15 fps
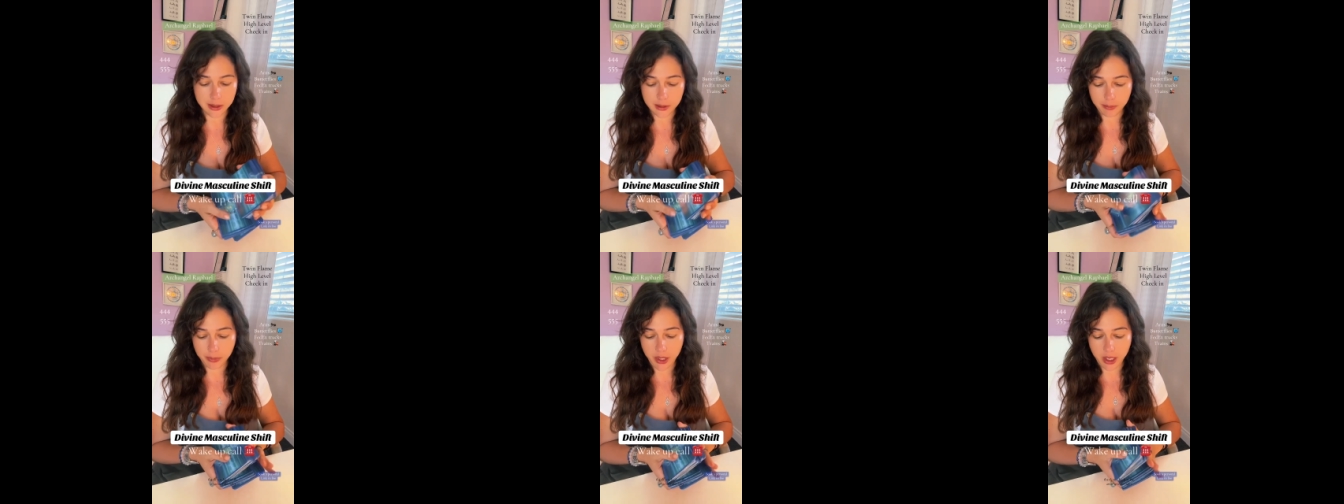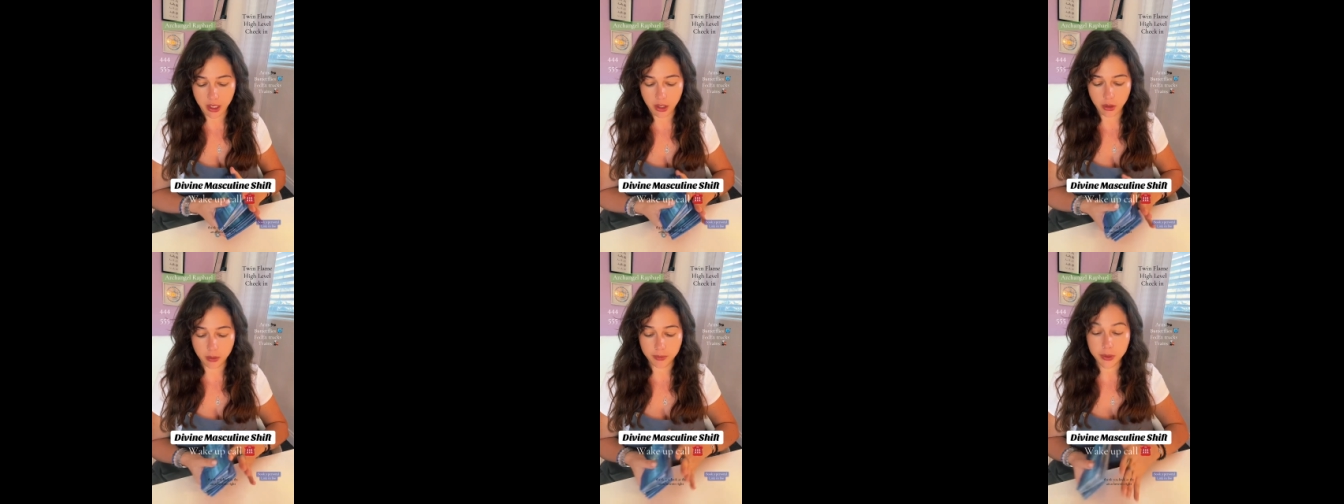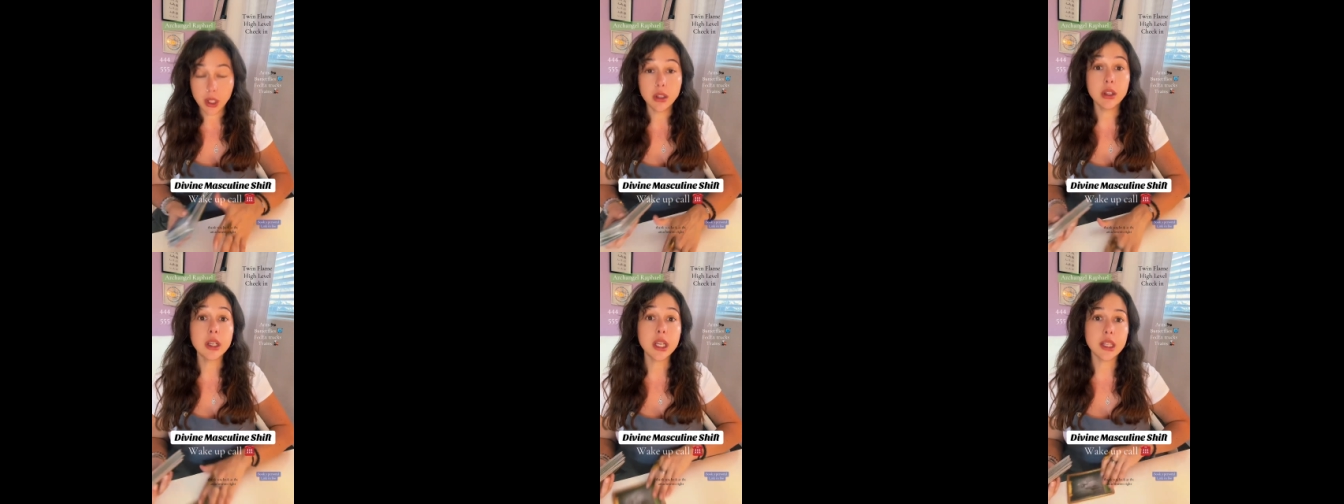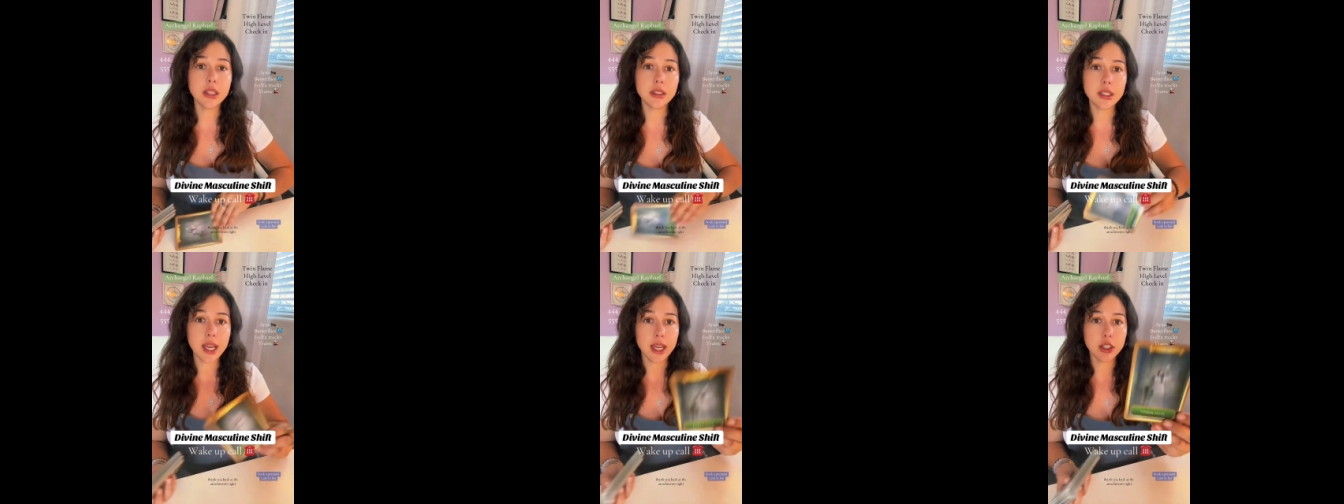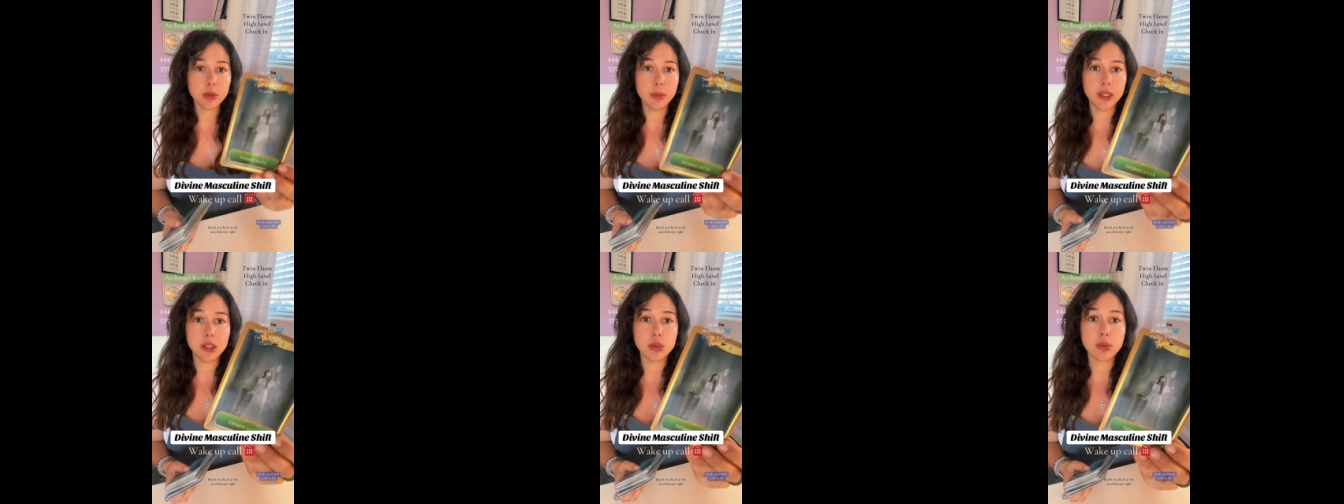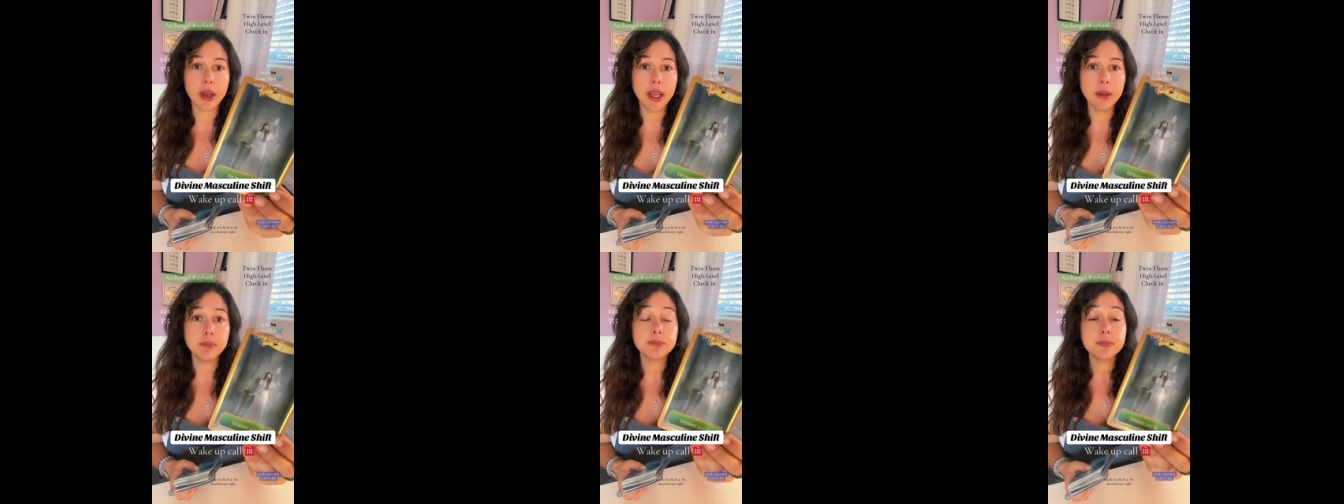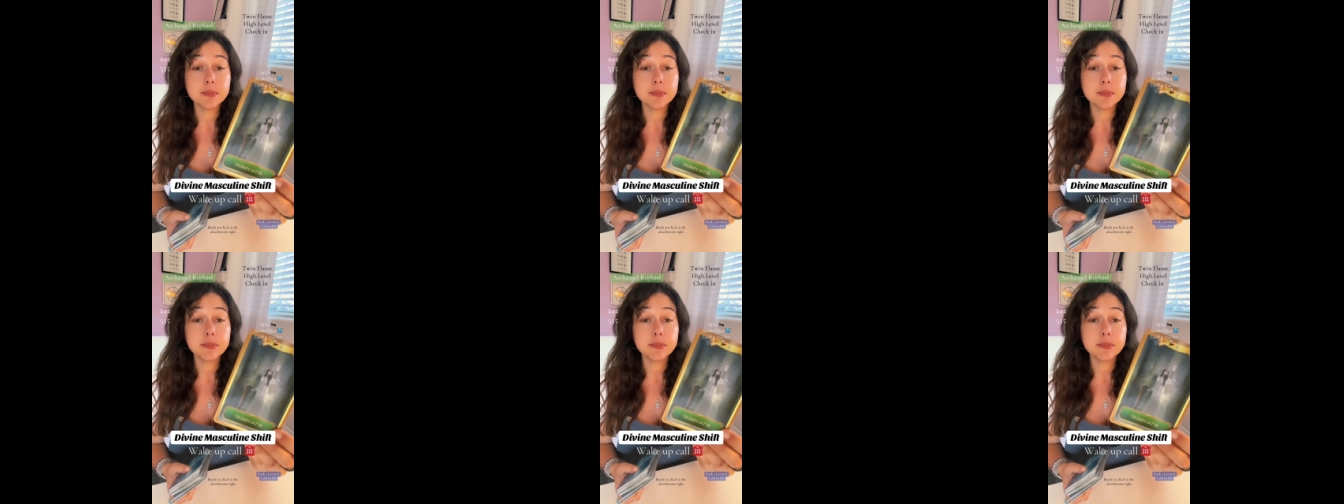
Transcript: Thank you. Look at the attachments, right?